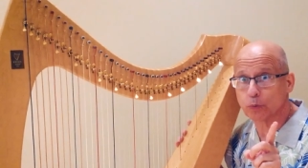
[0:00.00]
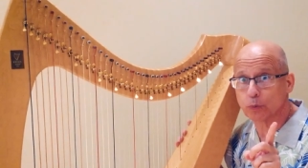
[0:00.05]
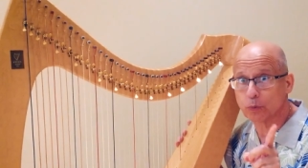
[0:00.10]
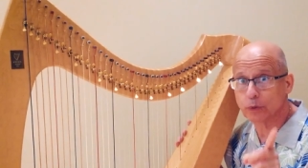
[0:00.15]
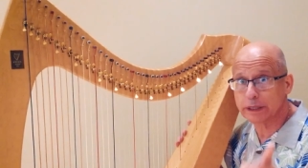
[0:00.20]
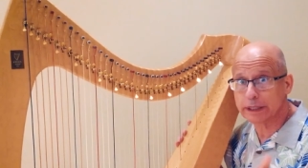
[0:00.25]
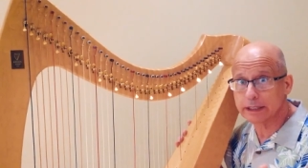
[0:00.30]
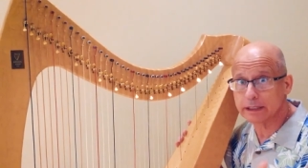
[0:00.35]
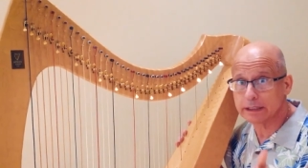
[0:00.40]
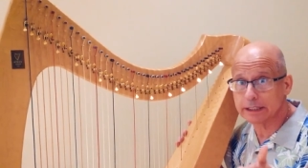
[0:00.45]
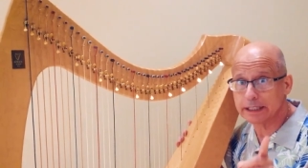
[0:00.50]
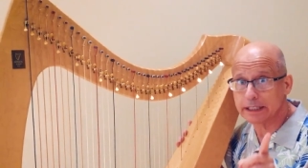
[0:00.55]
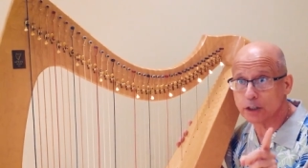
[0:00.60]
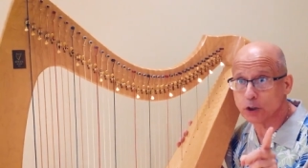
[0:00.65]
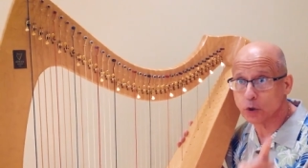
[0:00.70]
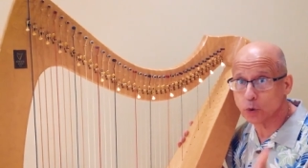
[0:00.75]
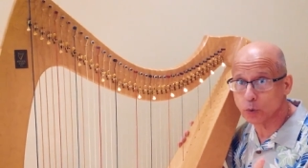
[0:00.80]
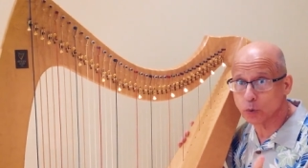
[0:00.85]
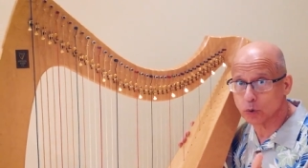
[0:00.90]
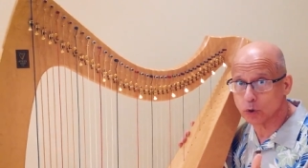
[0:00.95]
really
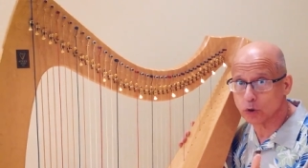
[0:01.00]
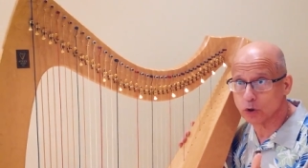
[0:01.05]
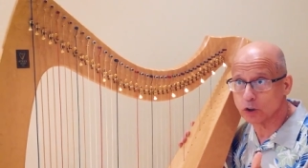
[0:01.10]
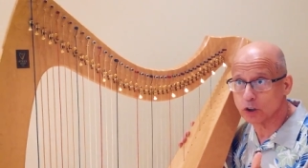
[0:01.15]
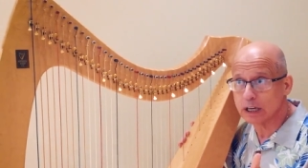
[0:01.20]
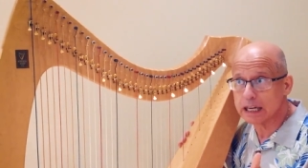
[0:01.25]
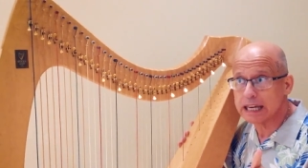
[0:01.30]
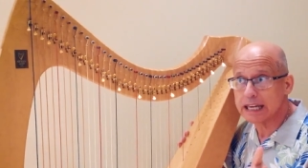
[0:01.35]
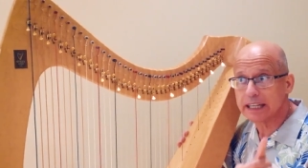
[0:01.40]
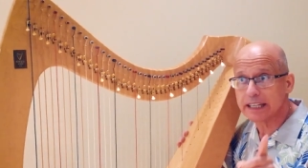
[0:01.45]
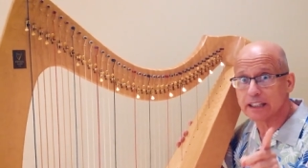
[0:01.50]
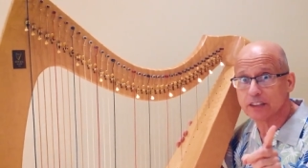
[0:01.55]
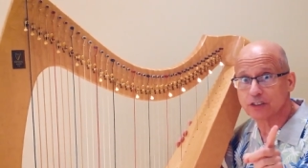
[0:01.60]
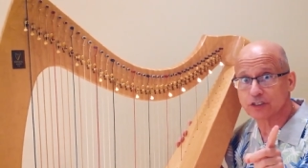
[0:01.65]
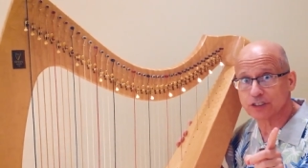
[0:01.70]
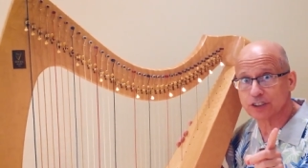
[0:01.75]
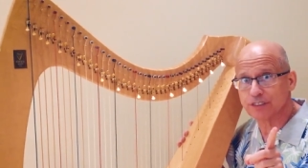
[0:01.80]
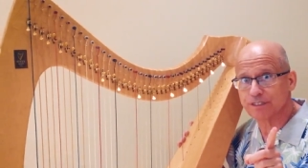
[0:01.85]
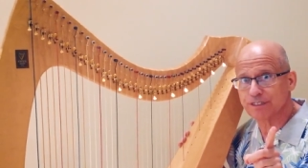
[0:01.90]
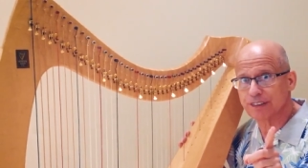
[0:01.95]
cool
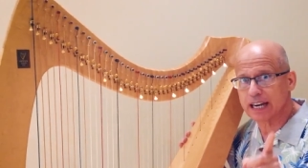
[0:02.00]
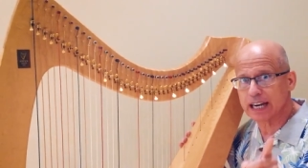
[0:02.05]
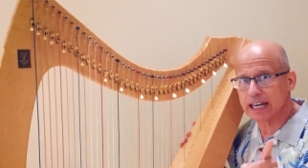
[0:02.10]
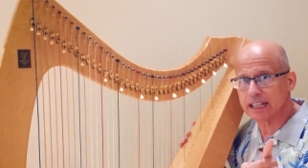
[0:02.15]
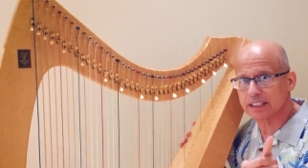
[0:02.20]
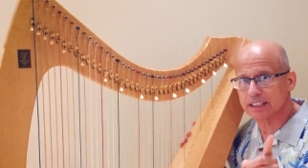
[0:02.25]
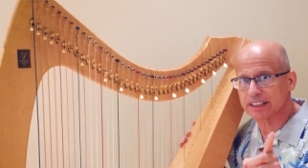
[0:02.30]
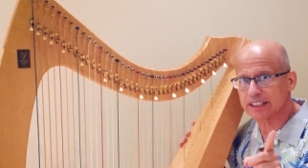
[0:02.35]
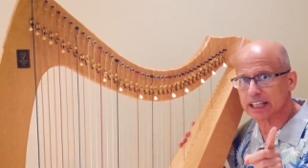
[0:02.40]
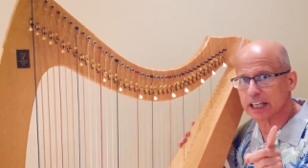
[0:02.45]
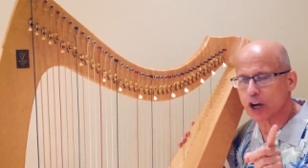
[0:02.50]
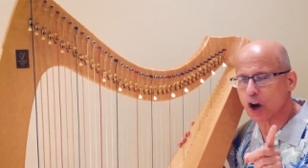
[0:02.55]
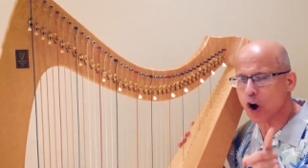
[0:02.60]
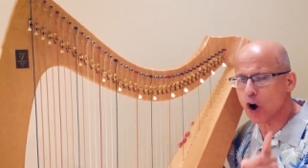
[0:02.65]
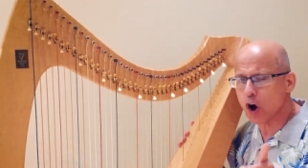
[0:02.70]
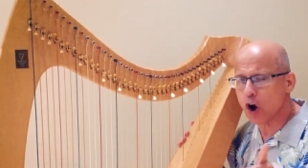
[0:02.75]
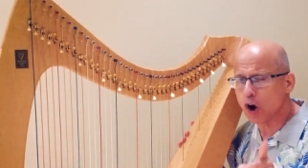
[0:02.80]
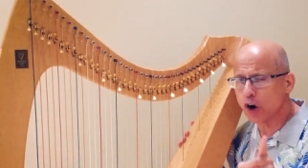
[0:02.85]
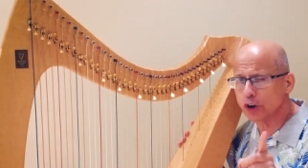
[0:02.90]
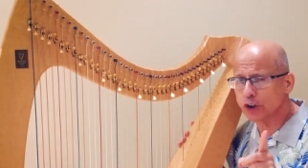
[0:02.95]
is the fact that
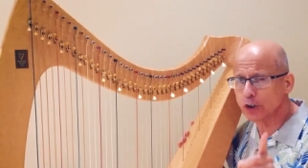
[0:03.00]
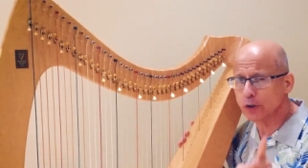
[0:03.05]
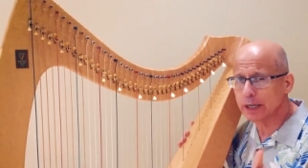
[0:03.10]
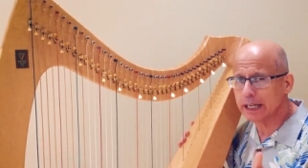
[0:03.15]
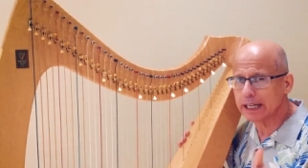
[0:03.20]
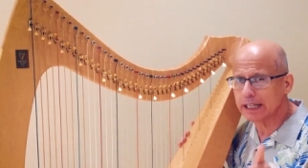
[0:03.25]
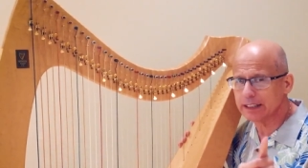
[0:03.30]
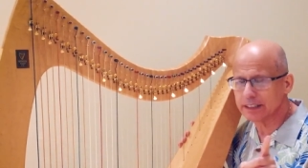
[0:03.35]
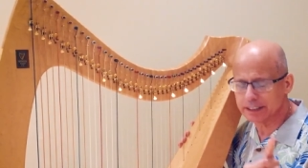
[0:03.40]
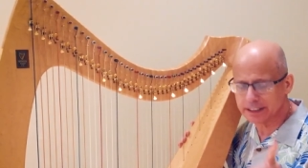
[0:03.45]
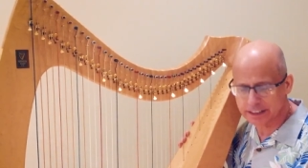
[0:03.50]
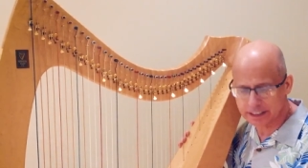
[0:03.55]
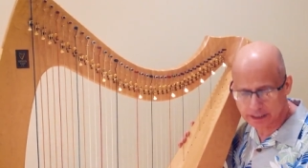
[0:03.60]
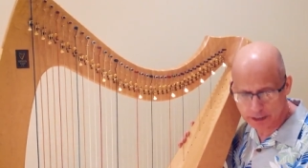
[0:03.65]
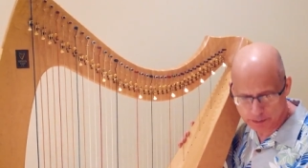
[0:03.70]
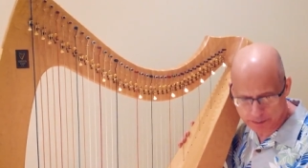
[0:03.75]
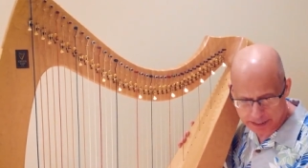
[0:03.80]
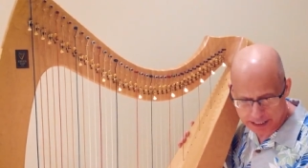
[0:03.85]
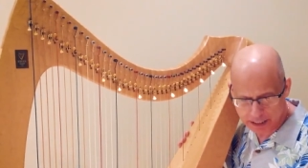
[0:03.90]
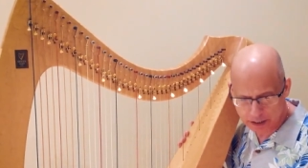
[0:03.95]
all you had to think
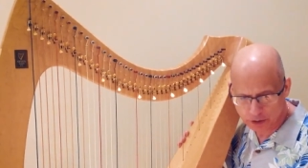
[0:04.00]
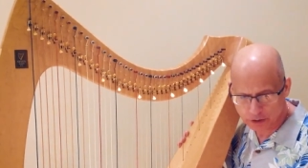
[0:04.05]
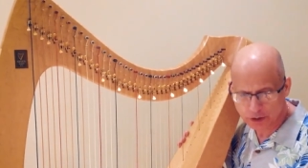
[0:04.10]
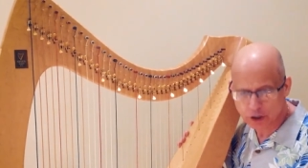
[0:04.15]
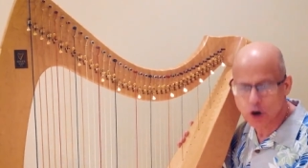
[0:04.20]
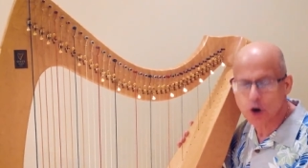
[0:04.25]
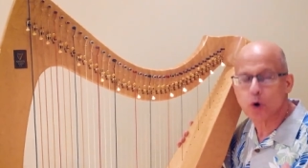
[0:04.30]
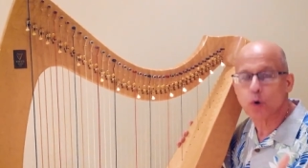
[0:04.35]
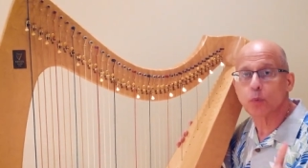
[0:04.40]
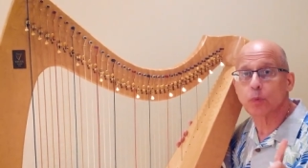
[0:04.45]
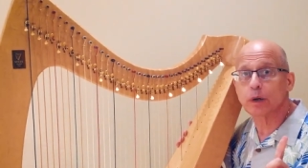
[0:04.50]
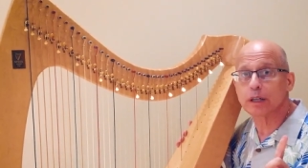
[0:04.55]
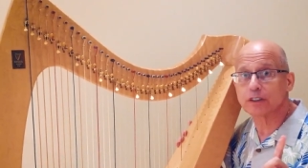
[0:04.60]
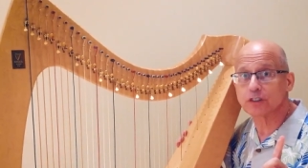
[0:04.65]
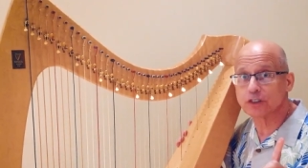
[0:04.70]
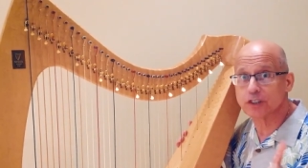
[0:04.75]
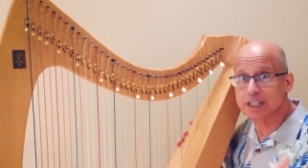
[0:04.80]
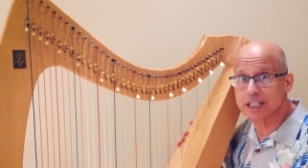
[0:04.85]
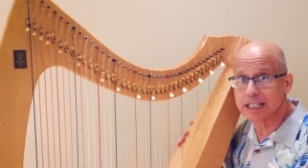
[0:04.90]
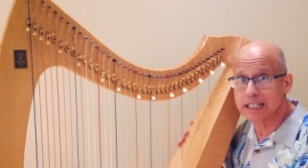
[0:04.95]
about
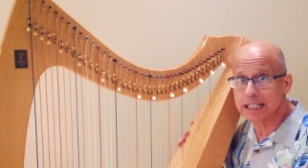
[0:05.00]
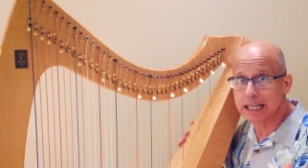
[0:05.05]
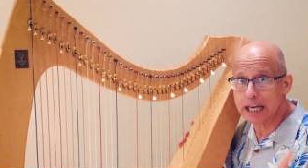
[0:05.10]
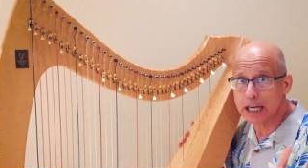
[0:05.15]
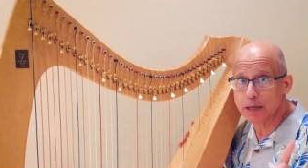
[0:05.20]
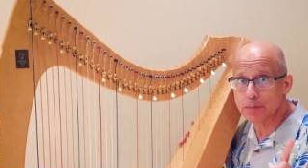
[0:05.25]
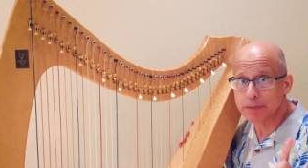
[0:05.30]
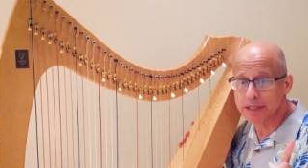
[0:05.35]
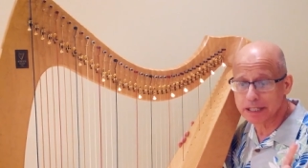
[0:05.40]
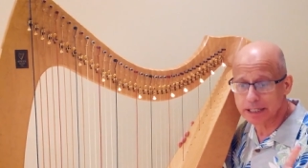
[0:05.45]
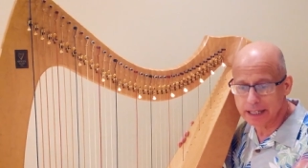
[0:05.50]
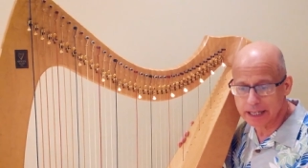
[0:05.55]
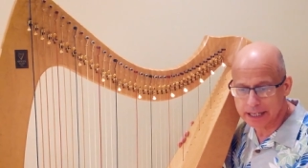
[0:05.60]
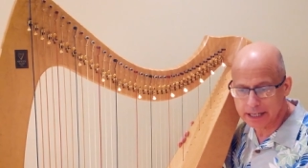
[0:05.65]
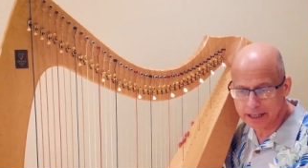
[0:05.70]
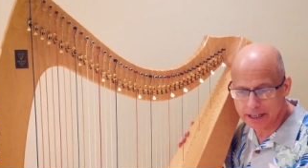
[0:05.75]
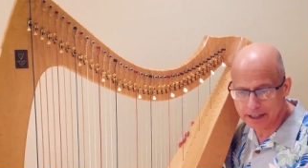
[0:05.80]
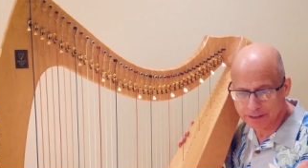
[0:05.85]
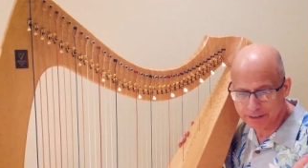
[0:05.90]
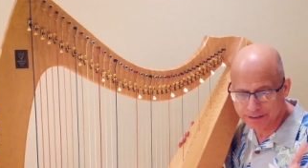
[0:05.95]
was
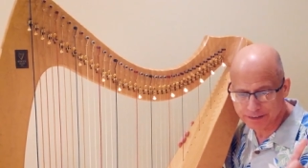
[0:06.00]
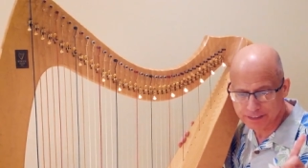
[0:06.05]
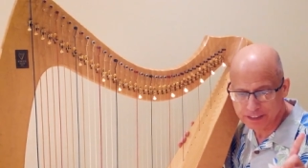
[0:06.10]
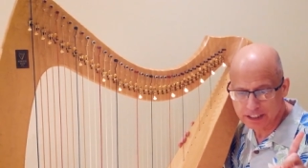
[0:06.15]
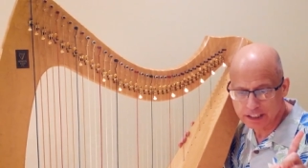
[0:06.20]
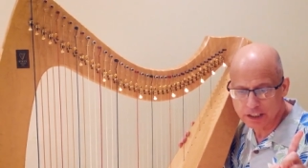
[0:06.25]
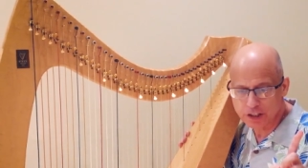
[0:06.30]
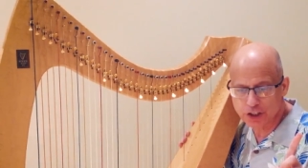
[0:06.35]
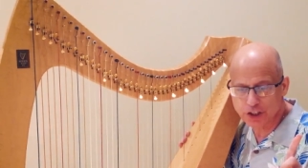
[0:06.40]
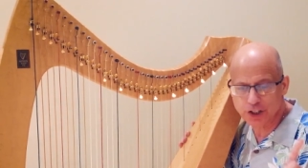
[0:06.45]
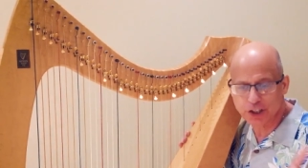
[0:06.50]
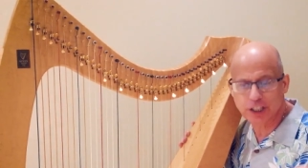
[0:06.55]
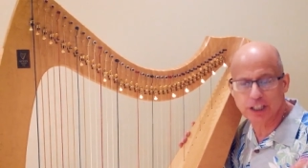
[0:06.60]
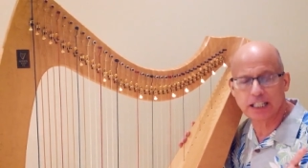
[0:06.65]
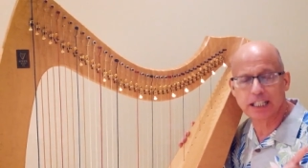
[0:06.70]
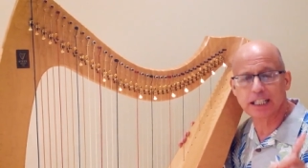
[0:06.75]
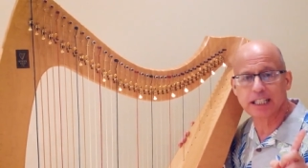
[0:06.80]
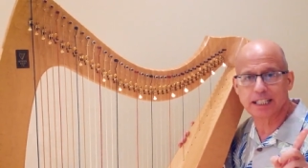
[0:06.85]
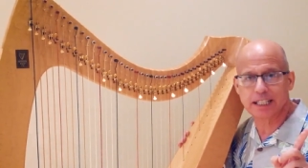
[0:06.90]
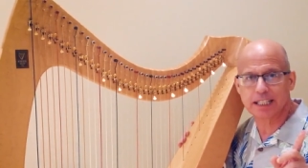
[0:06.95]
DABF
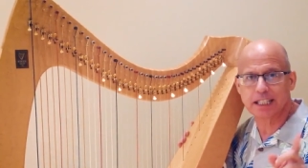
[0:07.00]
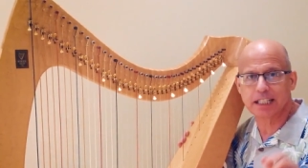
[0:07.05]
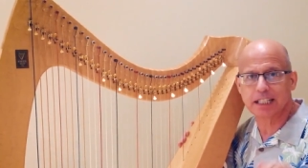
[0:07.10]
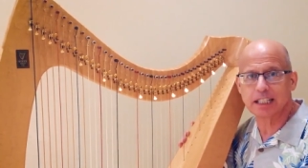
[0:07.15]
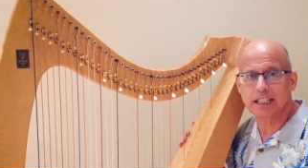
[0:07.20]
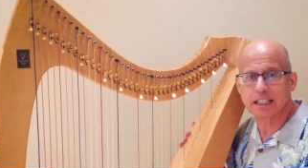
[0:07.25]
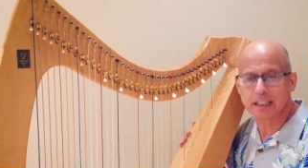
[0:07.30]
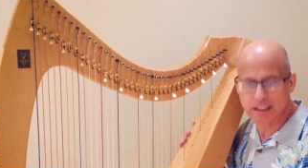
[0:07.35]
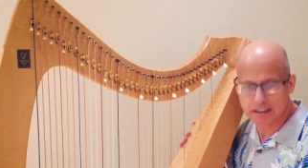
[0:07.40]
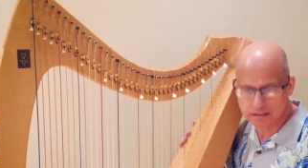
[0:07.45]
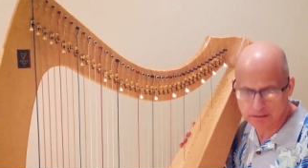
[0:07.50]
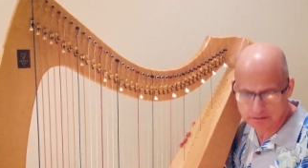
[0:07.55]
GDGA.